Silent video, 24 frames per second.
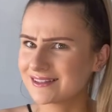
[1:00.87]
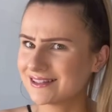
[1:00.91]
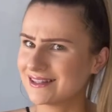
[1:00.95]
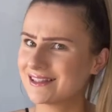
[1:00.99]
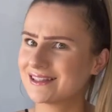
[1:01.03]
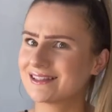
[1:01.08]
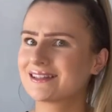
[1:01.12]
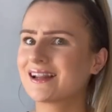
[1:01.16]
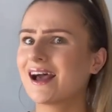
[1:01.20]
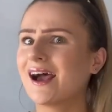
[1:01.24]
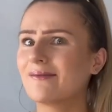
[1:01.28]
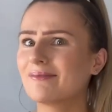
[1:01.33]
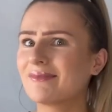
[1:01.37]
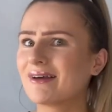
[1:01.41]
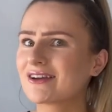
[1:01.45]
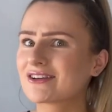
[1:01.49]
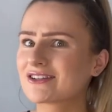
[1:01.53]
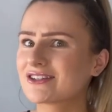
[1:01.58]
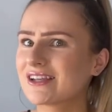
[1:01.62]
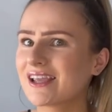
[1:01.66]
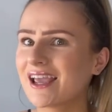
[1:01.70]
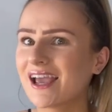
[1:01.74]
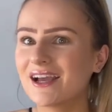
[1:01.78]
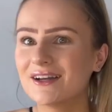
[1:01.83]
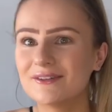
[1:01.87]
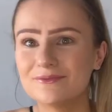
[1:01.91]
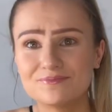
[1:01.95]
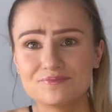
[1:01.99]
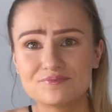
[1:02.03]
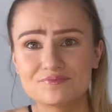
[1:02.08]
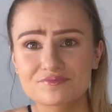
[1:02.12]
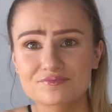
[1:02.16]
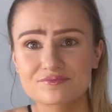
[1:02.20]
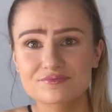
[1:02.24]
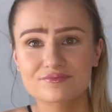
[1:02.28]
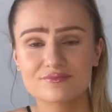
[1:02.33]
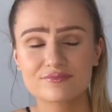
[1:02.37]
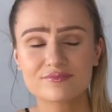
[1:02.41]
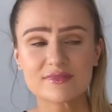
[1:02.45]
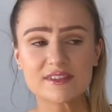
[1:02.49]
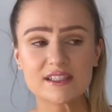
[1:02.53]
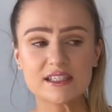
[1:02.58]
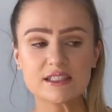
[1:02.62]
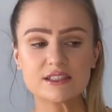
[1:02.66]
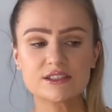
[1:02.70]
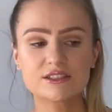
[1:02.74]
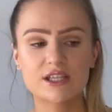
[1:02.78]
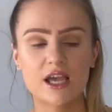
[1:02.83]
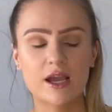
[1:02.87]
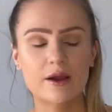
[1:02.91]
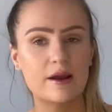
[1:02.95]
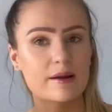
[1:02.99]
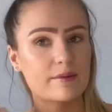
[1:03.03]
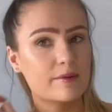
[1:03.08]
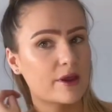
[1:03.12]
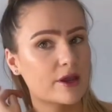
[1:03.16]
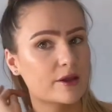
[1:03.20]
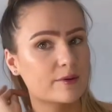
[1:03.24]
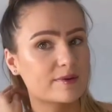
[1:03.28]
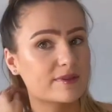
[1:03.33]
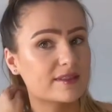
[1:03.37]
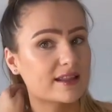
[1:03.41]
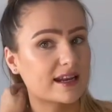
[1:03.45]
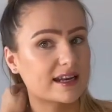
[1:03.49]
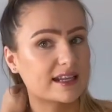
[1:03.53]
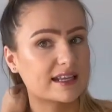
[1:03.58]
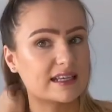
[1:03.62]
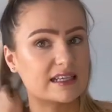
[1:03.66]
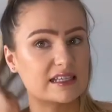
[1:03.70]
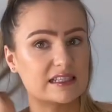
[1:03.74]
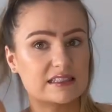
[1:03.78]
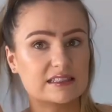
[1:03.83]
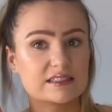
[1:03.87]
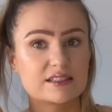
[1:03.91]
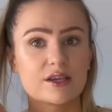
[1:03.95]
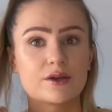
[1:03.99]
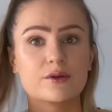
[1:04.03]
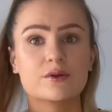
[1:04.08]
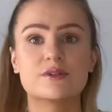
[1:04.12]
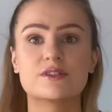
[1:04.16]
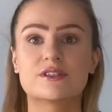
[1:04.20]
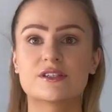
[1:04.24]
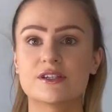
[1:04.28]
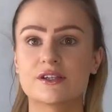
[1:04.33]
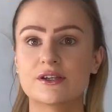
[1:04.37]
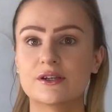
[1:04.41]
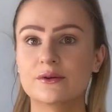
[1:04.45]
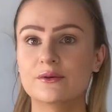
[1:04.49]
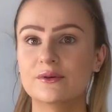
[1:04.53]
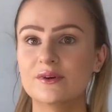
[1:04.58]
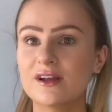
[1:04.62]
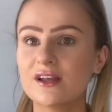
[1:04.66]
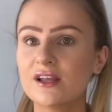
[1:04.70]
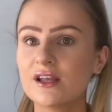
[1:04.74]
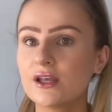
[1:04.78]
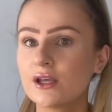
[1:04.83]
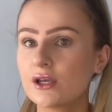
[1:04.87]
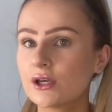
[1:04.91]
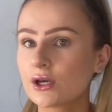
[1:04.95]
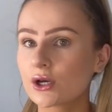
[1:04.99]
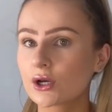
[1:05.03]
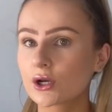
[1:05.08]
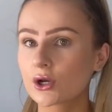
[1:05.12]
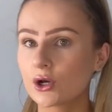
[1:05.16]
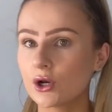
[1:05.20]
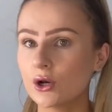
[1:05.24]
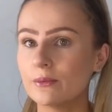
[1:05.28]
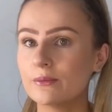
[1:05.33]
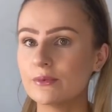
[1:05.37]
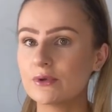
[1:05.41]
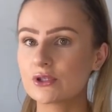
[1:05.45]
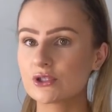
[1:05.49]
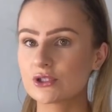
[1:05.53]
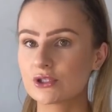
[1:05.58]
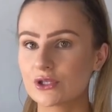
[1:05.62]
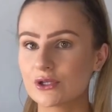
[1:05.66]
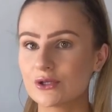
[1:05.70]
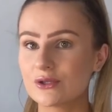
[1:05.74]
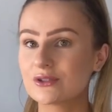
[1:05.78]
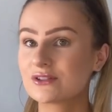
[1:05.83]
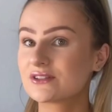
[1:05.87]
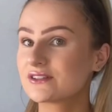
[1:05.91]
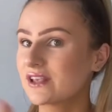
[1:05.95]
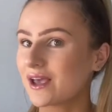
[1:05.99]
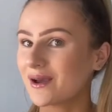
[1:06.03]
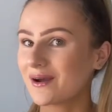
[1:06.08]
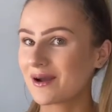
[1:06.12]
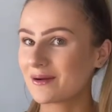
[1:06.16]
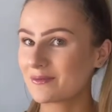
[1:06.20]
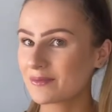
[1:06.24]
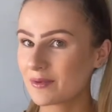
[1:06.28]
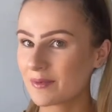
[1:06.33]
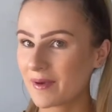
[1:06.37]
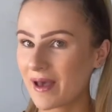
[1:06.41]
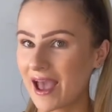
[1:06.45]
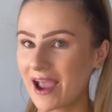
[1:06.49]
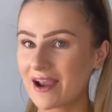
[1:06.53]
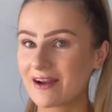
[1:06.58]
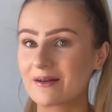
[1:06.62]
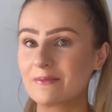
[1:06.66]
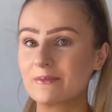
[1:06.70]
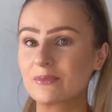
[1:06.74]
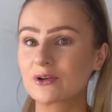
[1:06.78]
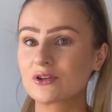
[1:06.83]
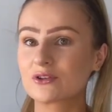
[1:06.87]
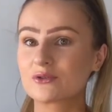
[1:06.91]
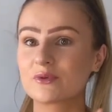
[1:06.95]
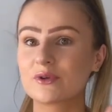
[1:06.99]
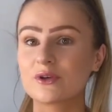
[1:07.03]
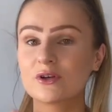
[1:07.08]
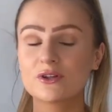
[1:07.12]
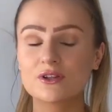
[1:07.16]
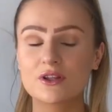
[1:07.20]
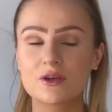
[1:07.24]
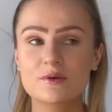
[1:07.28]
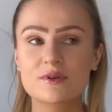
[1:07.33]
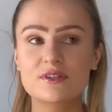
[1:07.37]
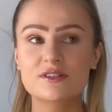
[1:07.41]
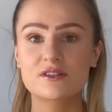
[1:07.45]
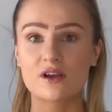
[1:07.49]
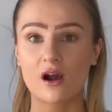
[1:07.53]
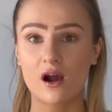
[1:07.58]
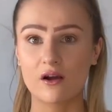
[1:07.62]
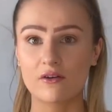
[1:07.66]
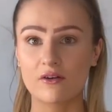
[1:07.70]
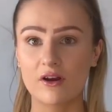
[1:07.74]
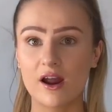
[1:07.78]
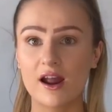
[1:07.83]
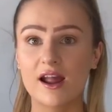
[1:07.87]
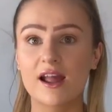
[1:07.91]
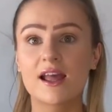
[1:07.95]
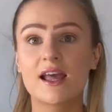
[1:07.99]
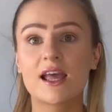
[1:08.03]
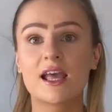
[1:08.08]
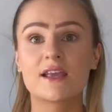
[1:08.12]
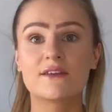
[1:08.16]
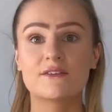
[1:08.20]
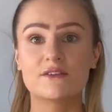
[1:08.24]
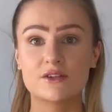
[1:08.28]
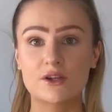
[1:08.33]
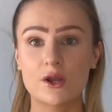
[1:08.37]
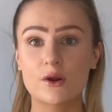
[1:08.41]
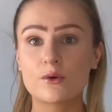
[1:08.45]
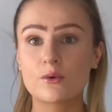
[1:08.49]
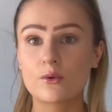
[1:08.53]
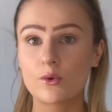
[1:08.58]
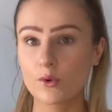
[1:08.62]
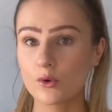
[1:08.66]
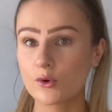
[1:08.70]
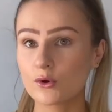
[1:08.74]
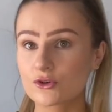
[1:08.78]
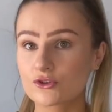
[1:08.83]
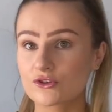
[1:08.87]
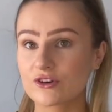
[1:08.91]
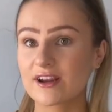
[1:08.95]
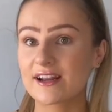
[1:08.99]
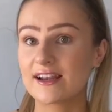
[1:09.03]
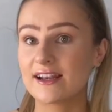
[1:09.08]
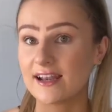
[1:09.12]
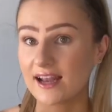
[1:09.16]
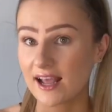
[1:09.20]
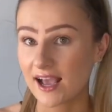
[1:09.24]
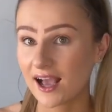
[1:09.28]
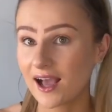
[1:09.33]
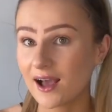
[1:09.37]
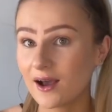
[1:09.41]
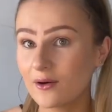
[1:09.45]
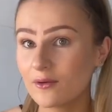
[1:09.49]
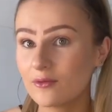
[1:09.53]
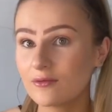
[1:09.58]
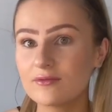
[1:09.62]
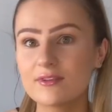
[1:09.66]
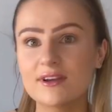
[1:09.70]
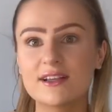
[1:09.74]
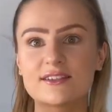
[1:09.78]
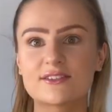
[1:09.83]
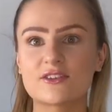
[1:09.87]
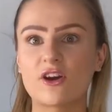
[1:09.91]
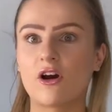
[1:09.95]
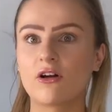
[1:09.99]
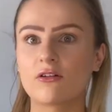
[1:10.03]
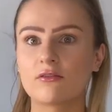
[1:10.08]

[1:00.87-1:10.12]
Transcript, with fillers: time last year so i'm hoping that it is going to come soon so i'm preparing because we all know with zara if you don't order it now it's gone